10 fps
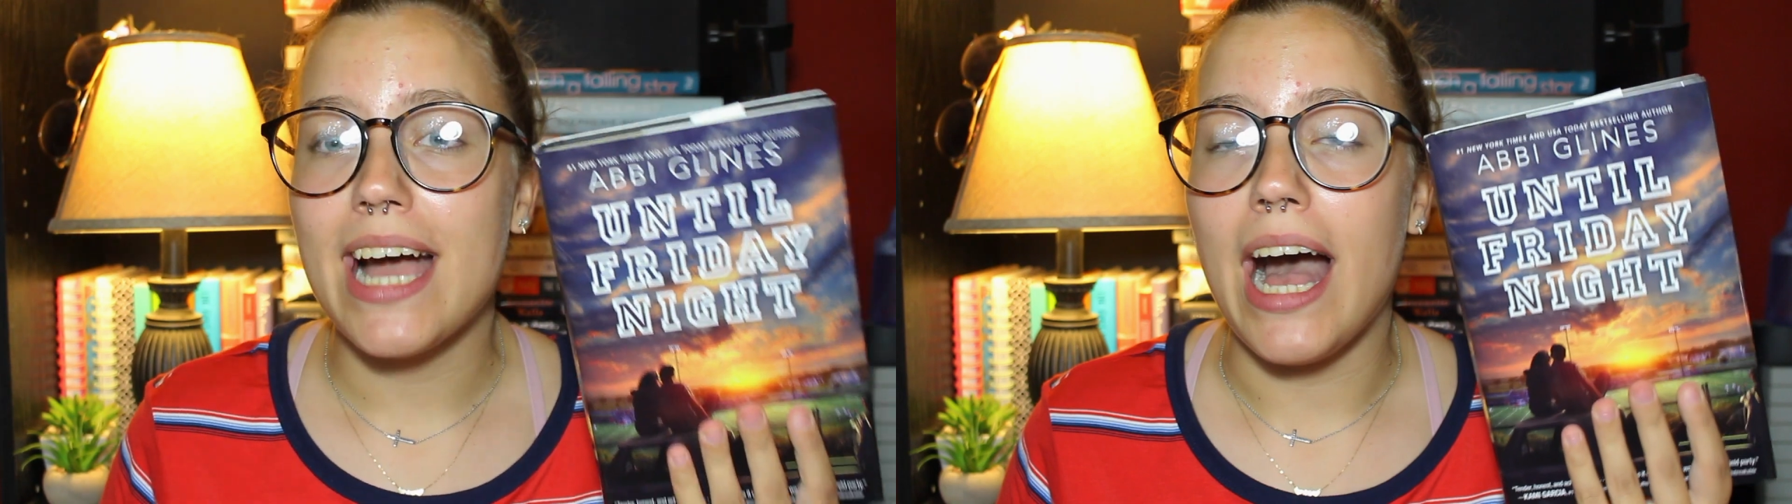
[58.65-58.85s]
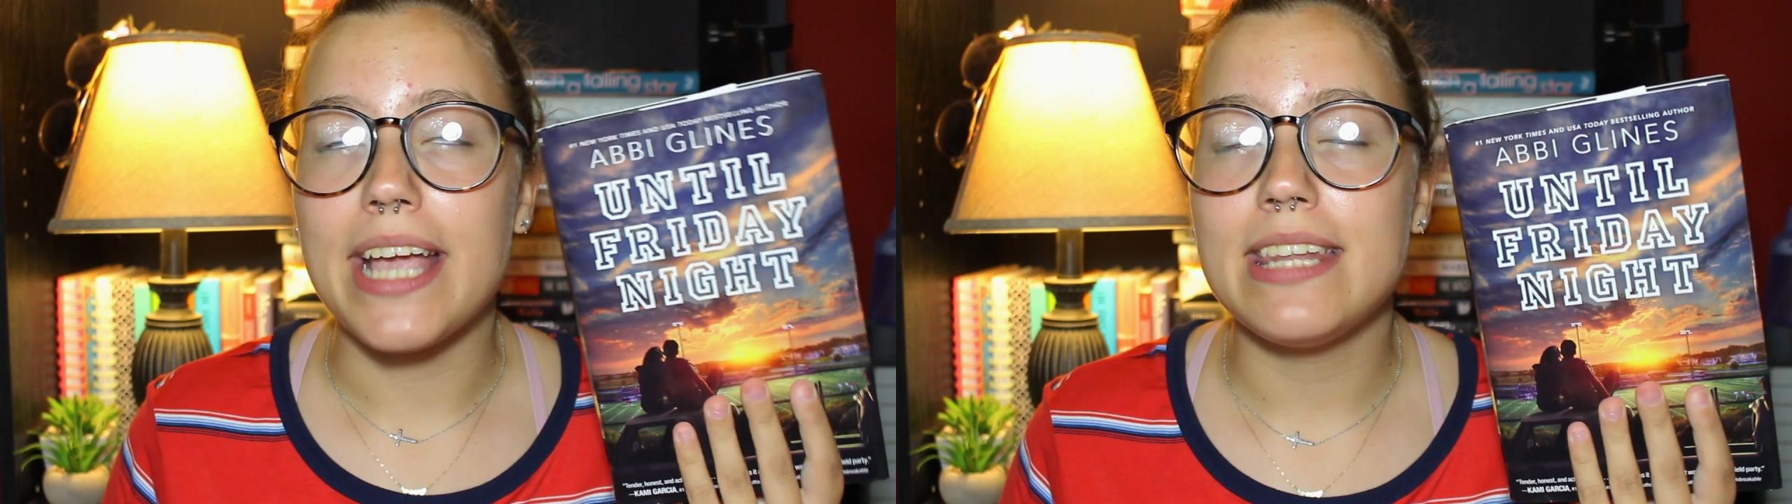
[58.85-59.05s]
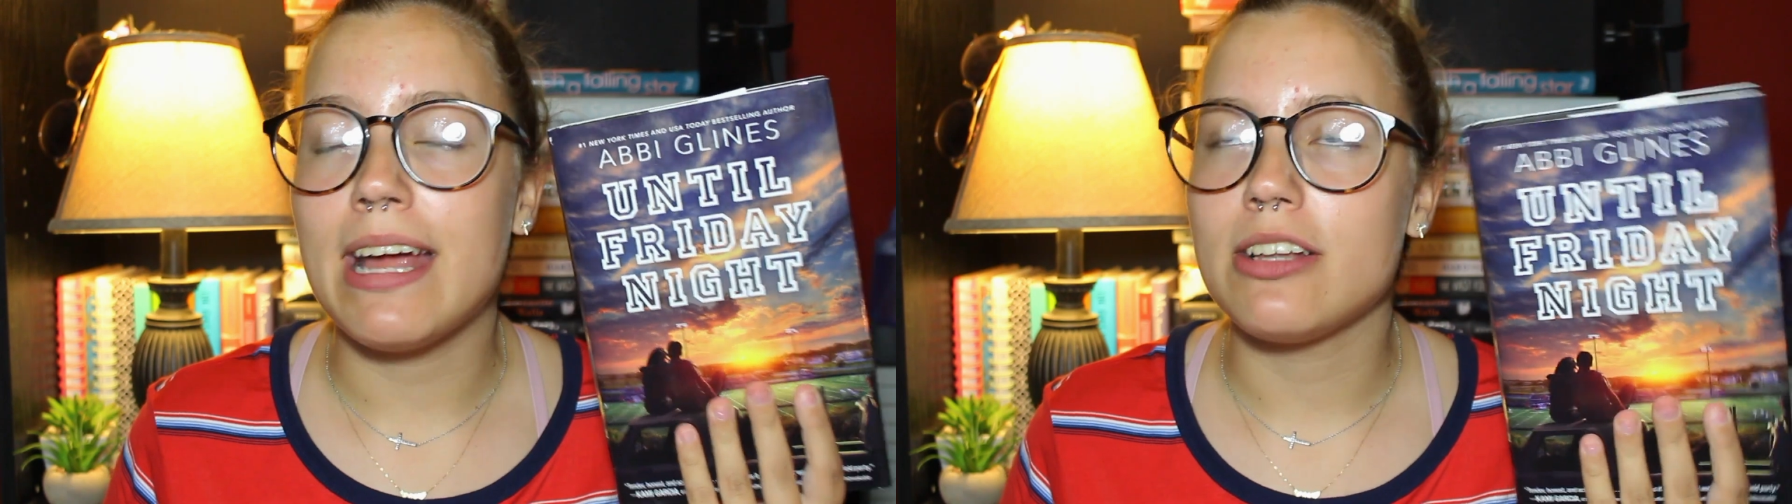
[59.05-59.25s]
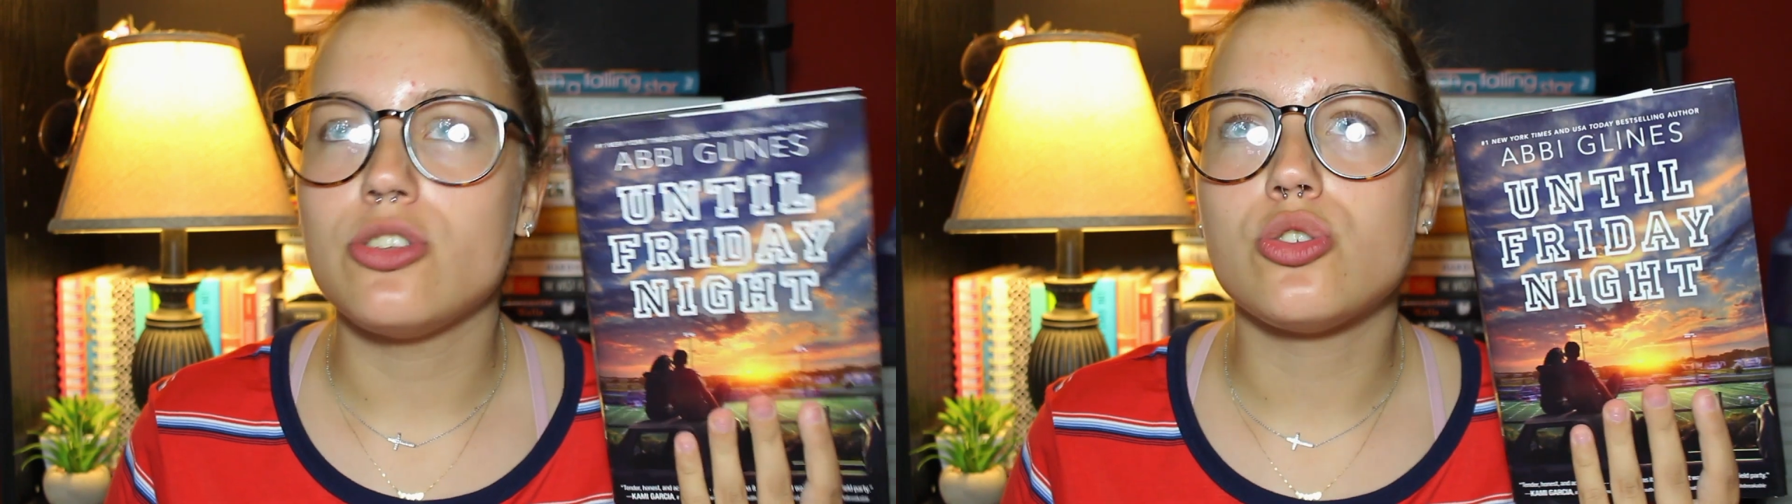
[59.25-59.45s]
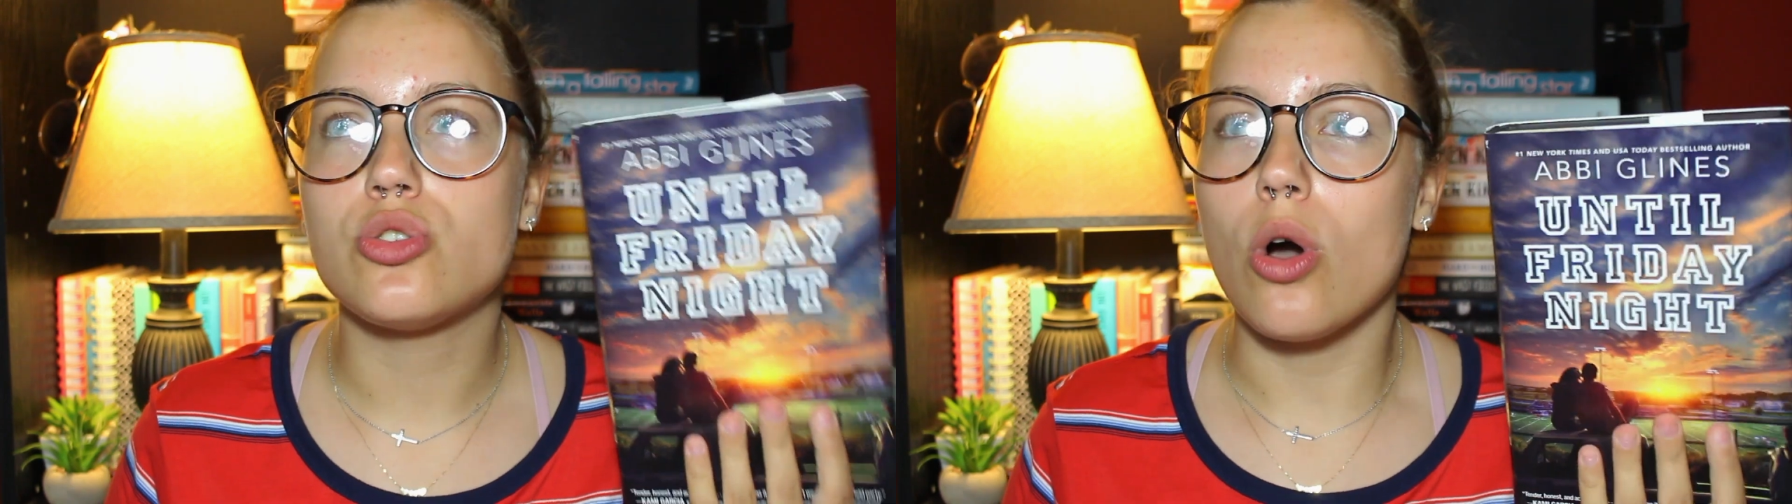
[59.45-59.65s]
I
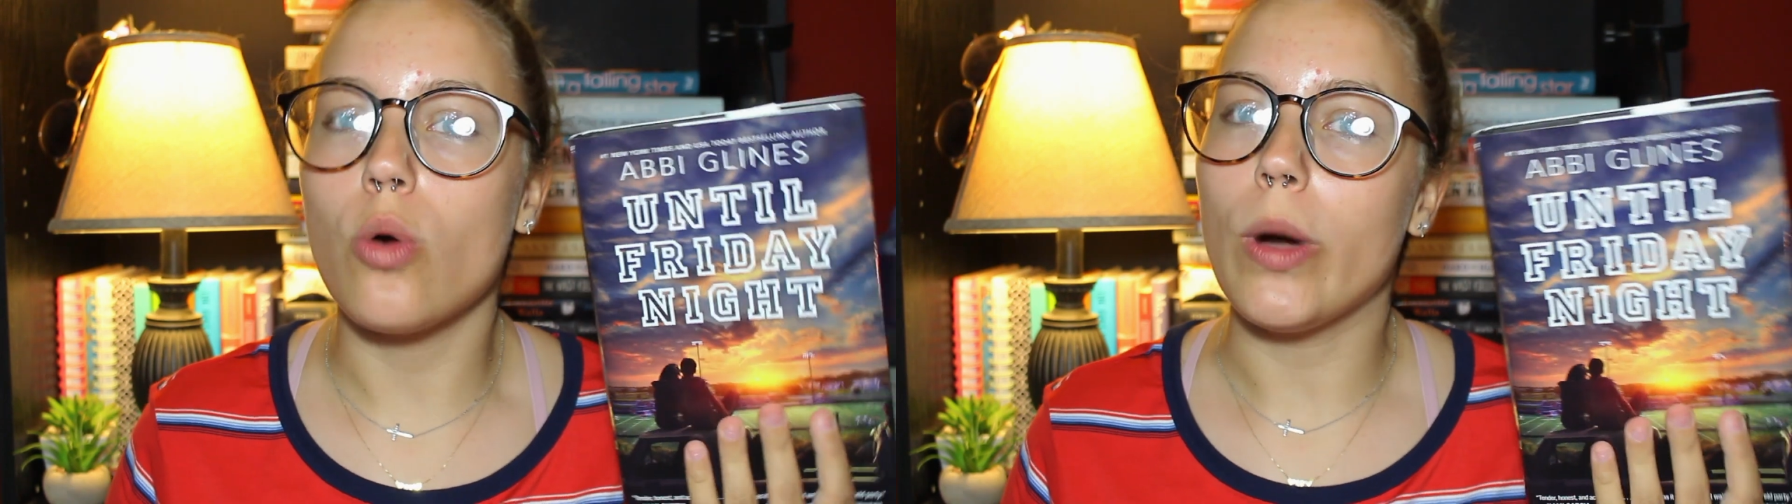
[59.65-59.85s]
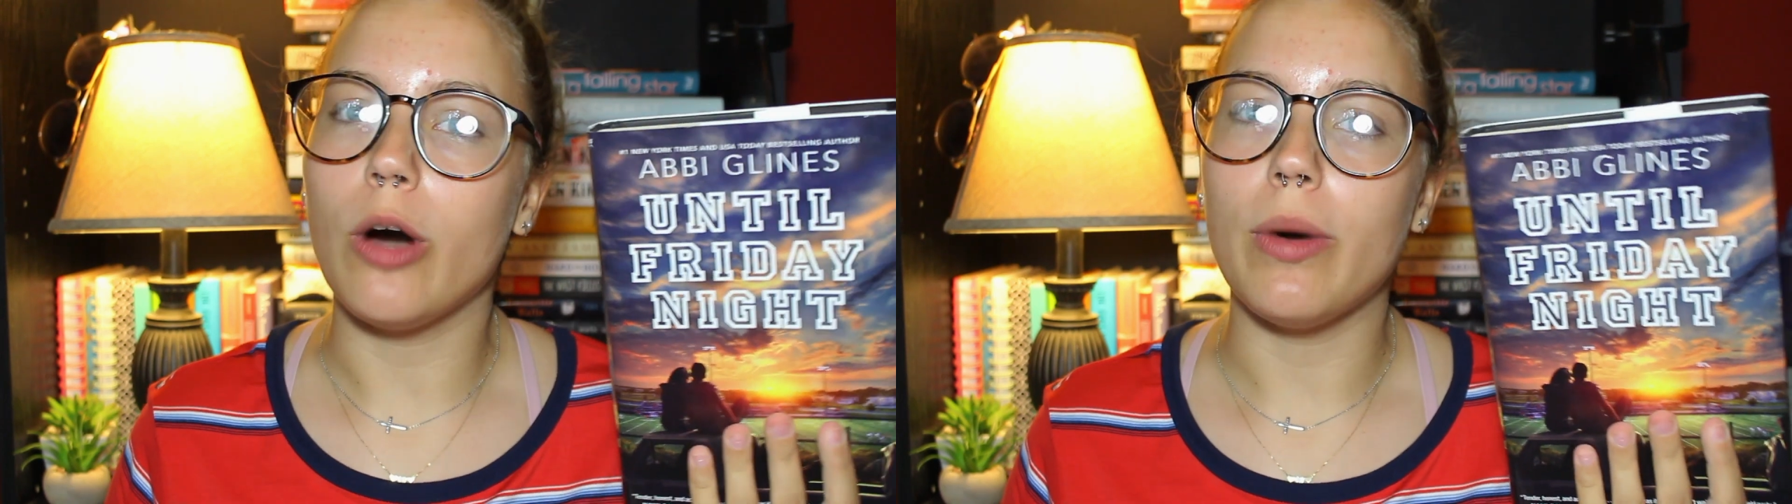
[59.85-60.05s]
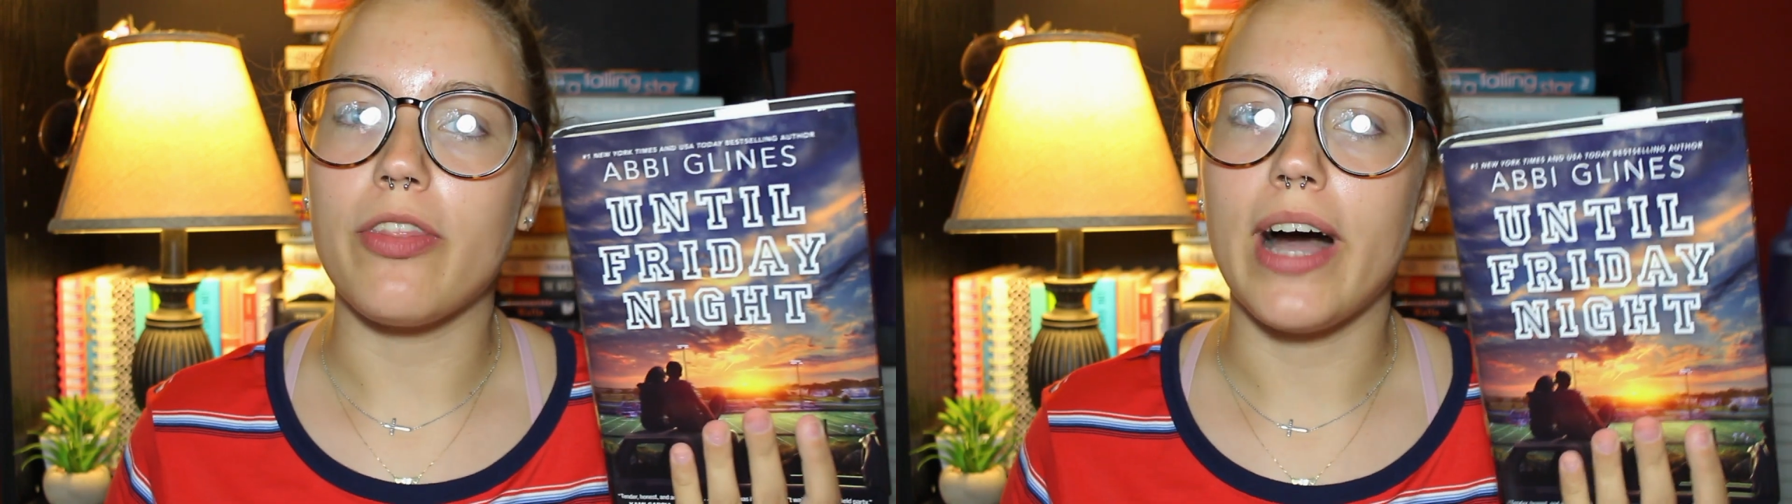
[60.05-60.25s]
connected so well with.